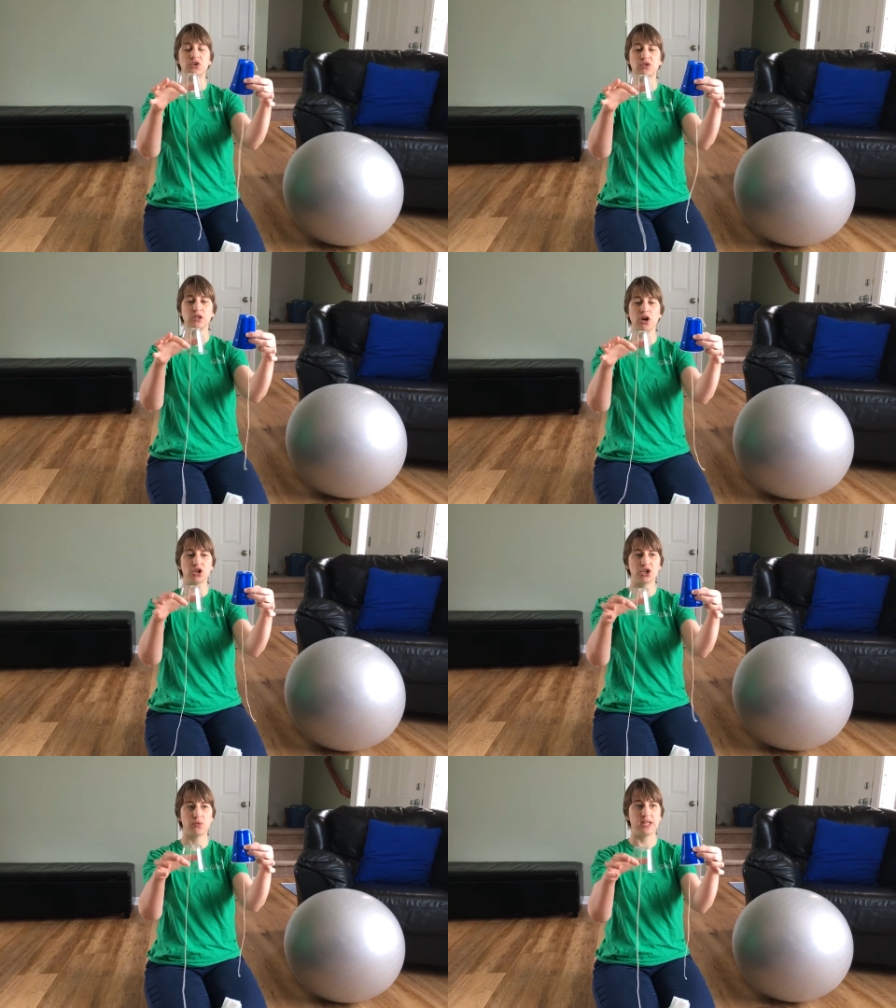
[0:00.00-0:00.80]
use
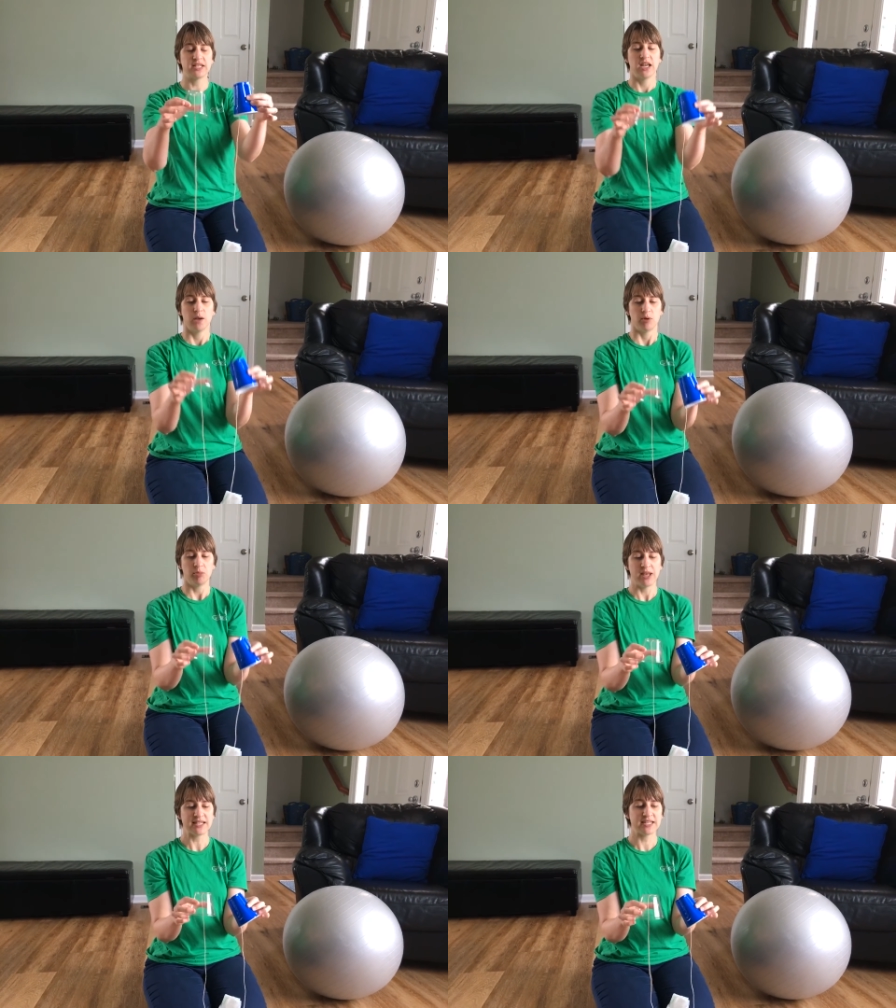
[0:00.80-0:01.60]
larger ones, but a
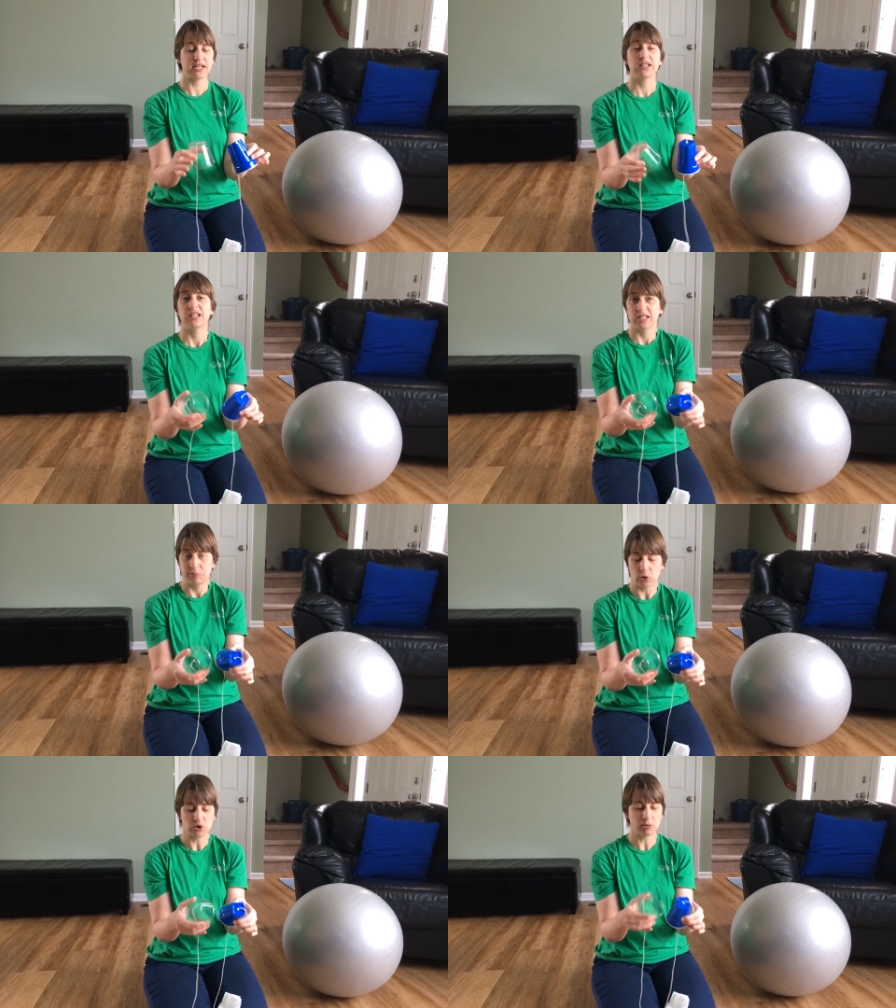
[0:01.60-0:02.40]
plastic
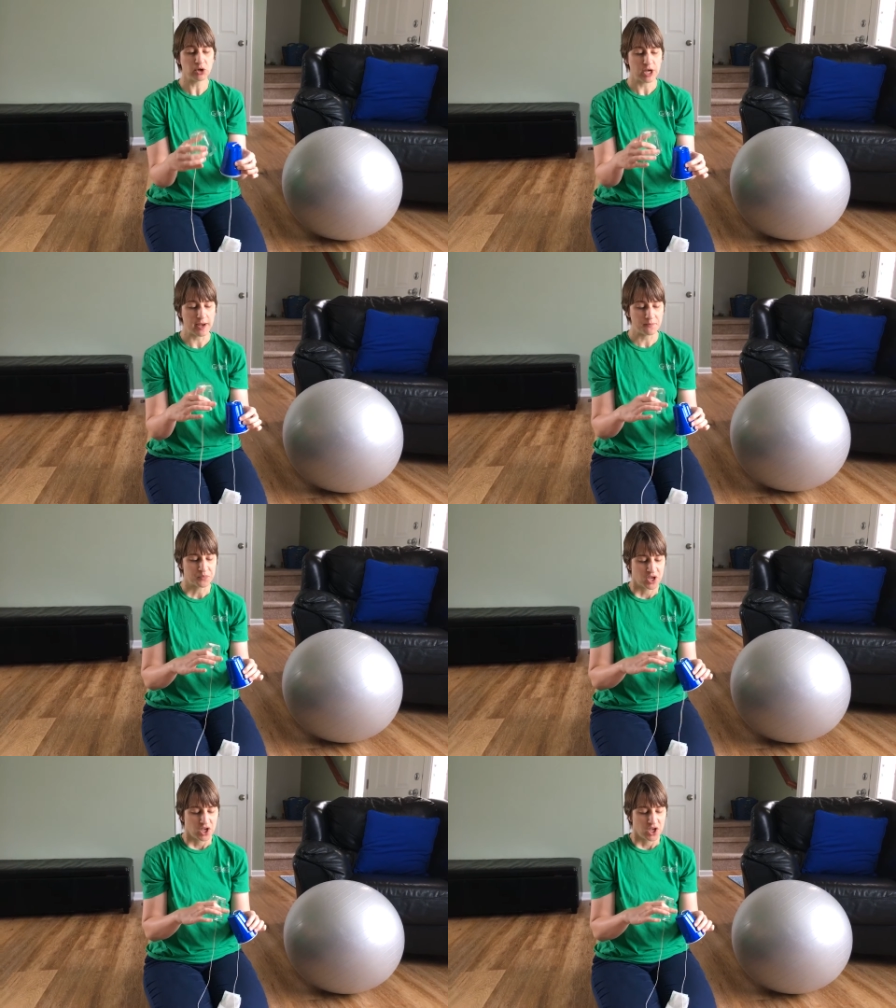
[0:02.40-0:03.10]
disposable cup.